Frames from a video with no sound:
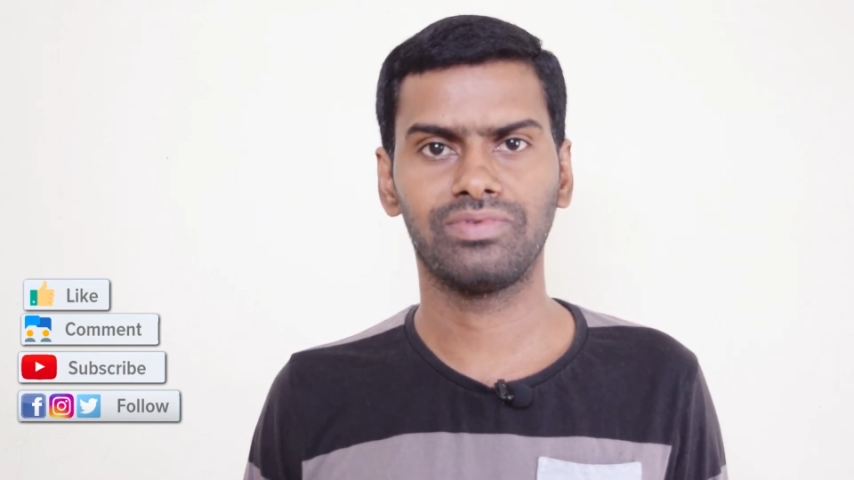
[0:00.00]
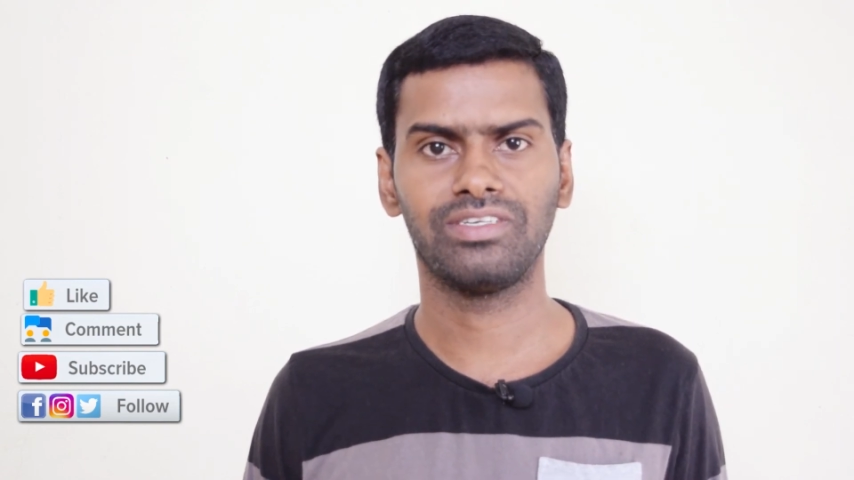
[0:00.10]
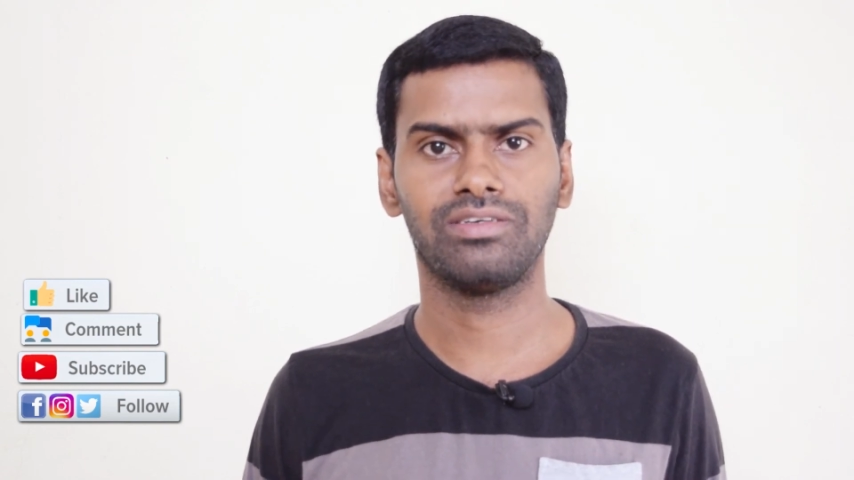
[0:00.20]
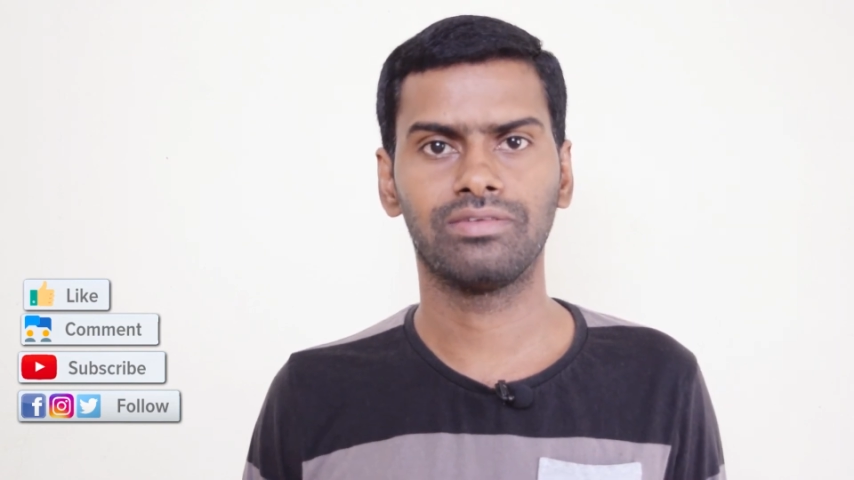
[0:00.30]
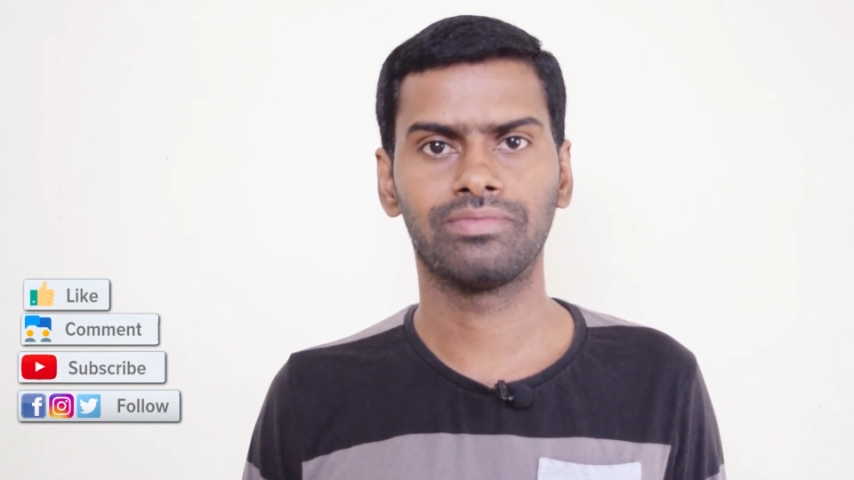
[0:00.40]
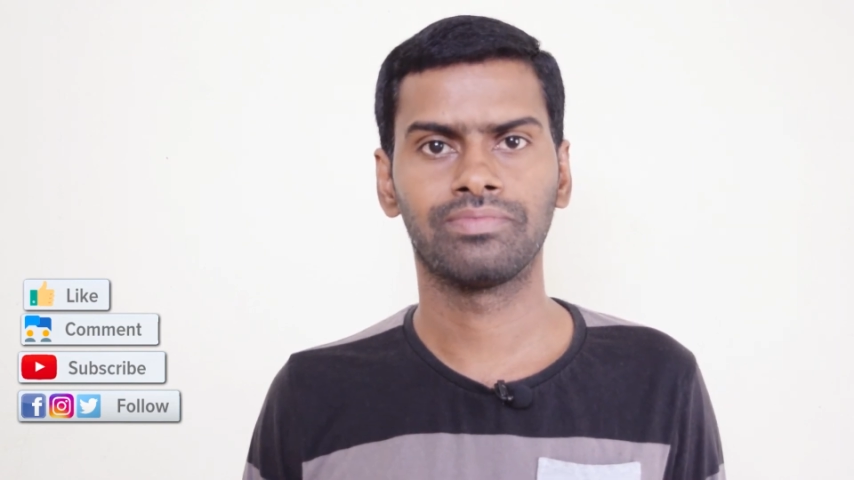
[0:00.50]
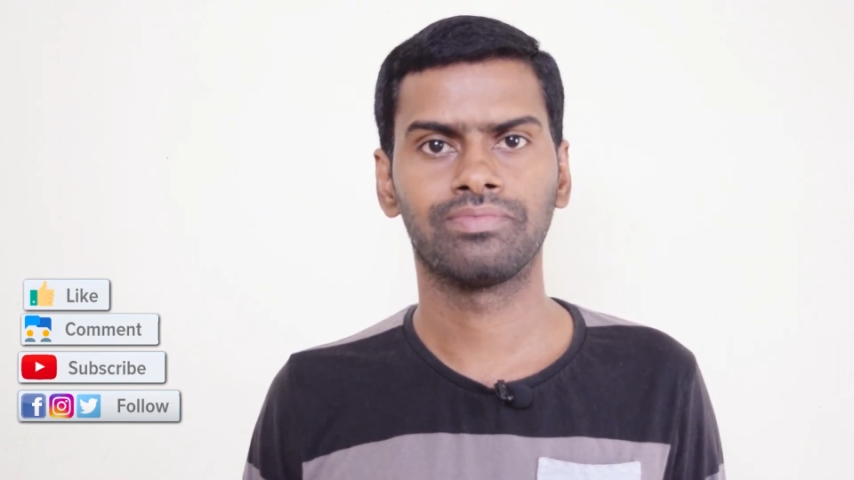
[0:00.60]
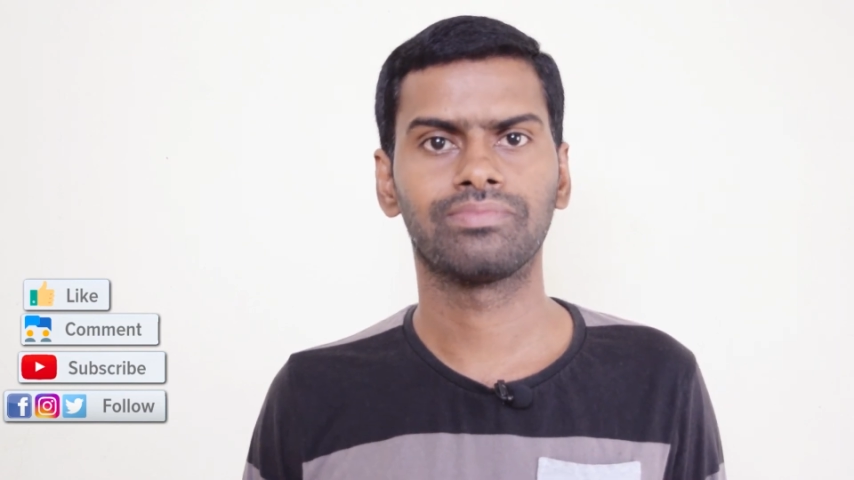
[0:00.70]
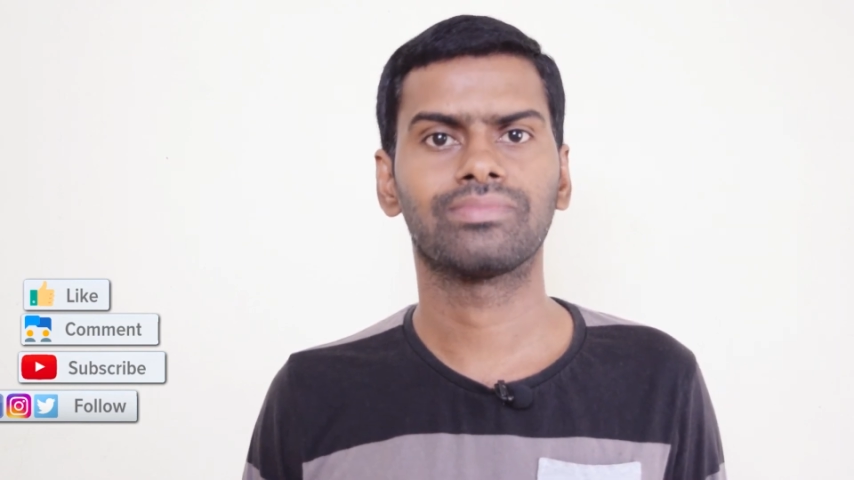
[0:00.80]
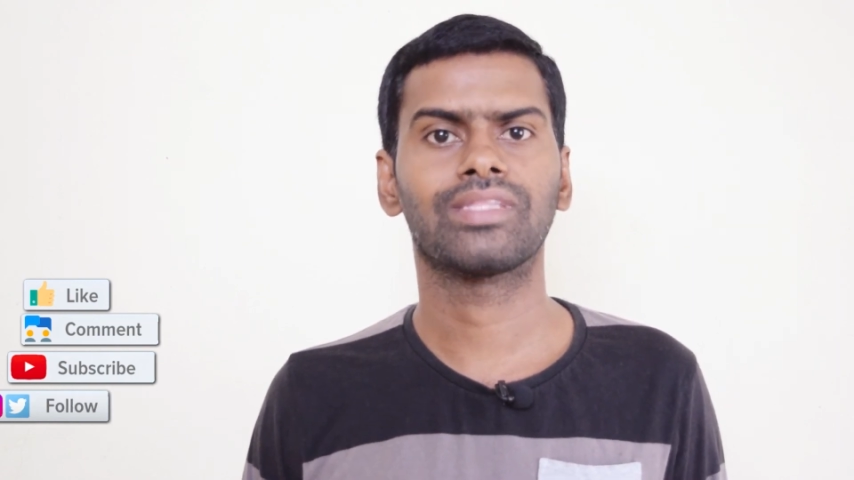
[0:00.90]
video
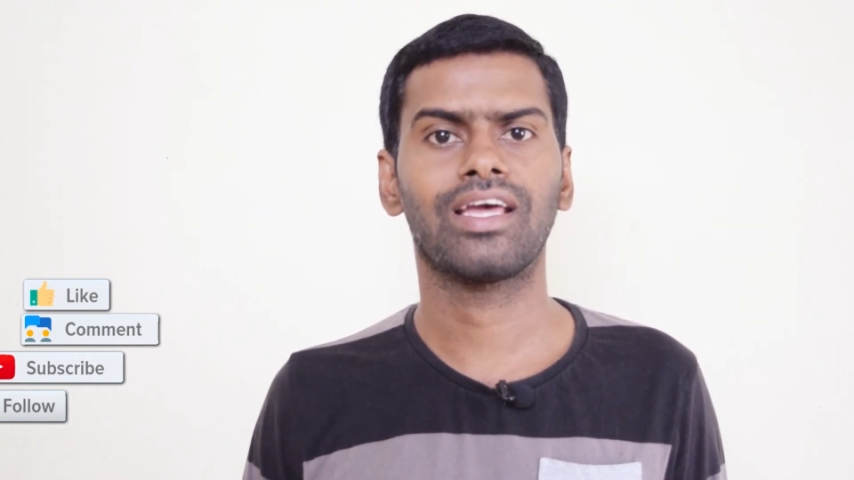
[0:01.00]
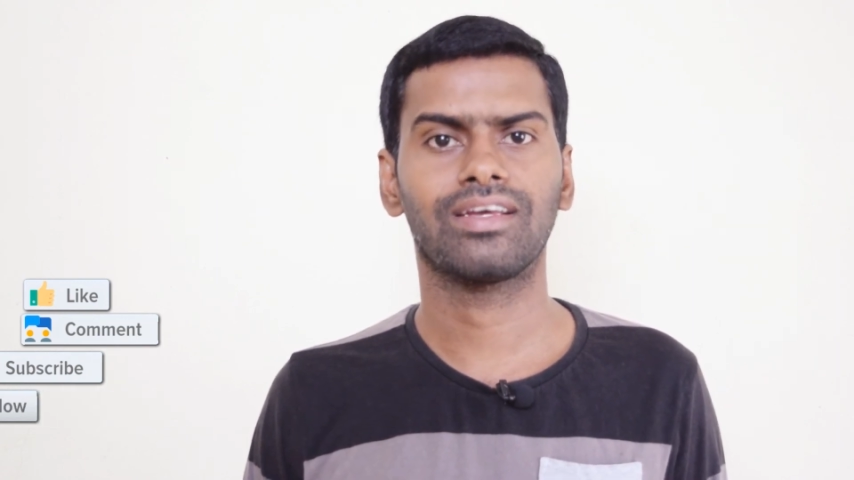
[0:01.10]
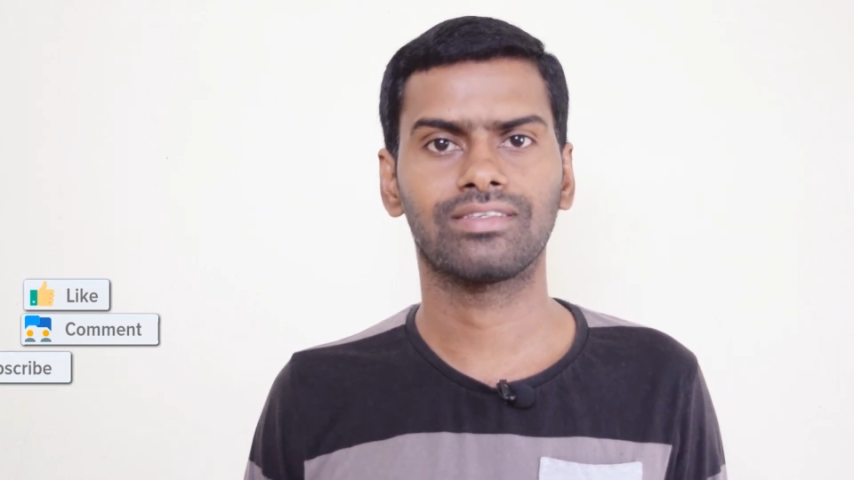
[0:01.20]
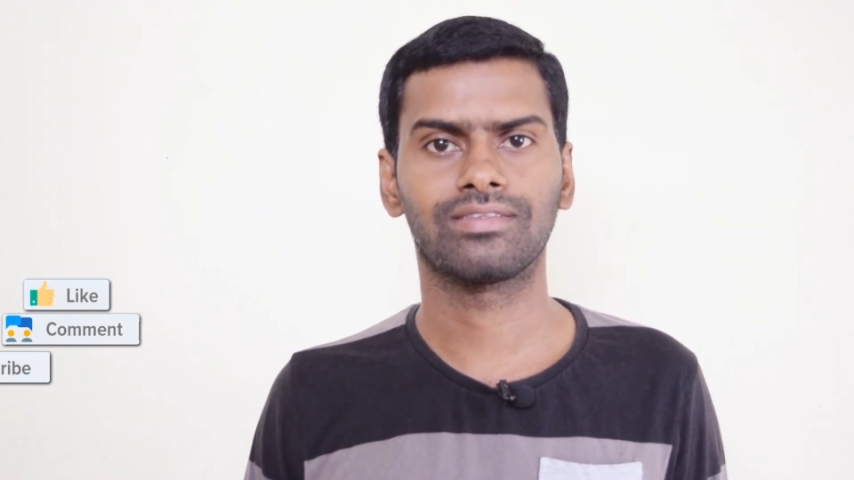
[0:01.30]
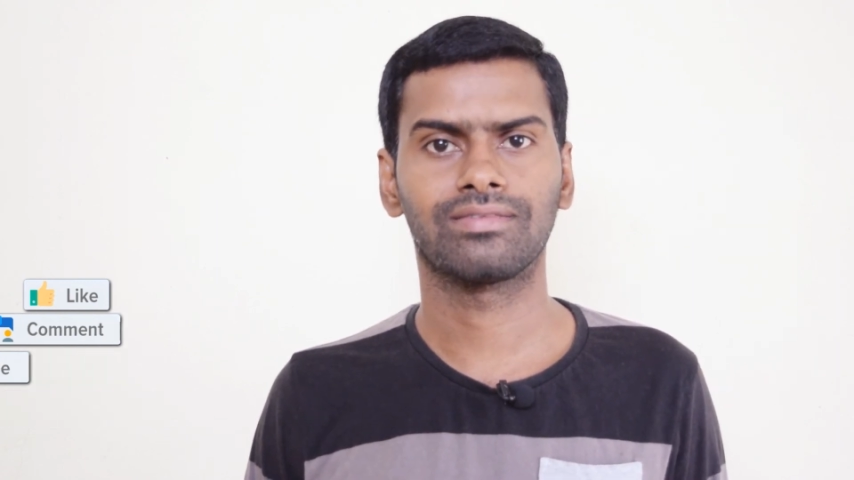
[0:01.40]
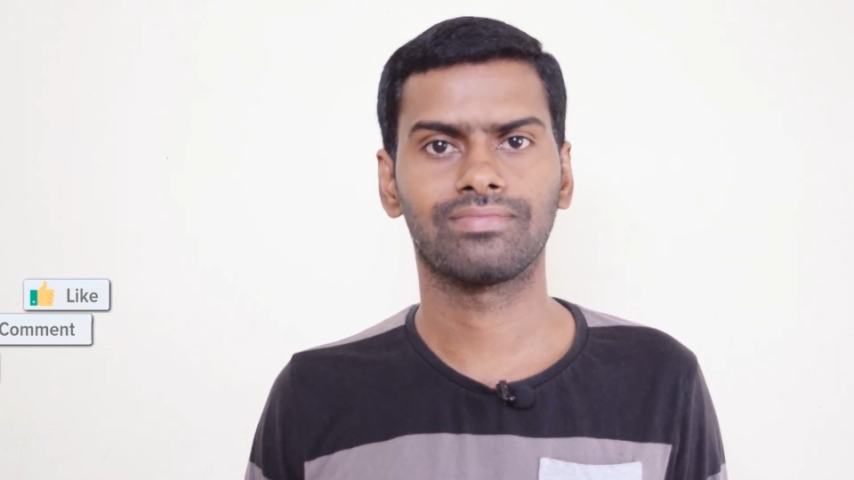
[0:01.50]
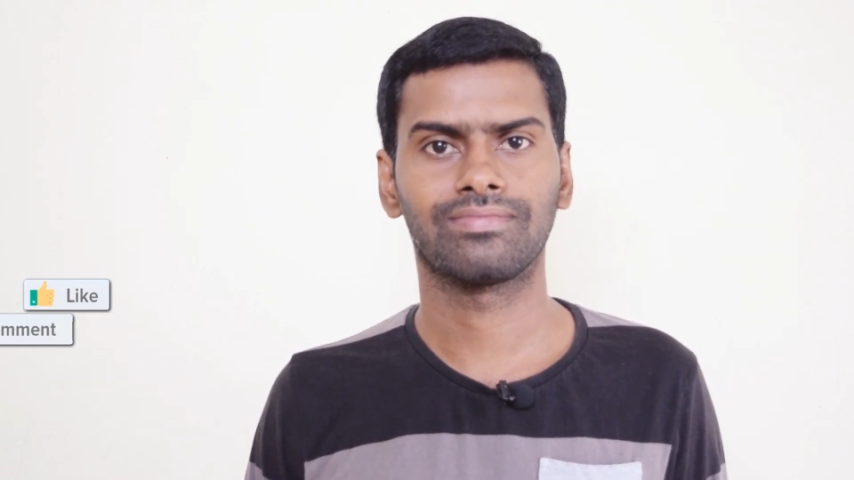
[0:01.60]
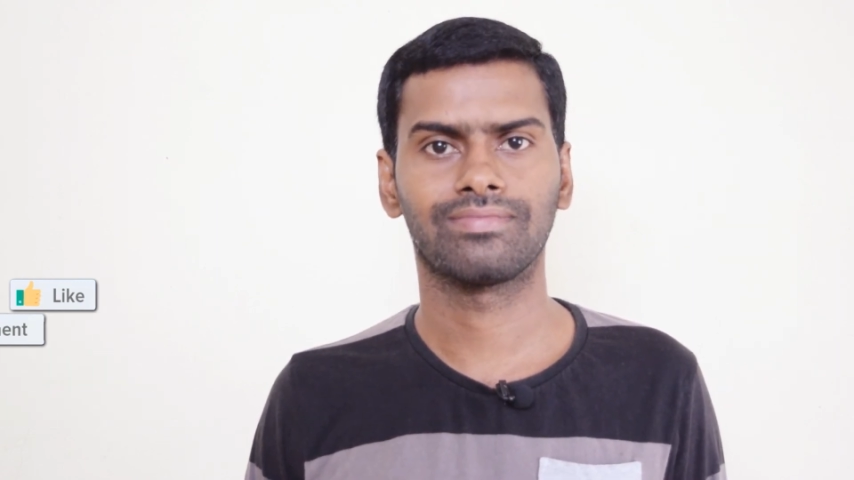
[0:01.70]
thanks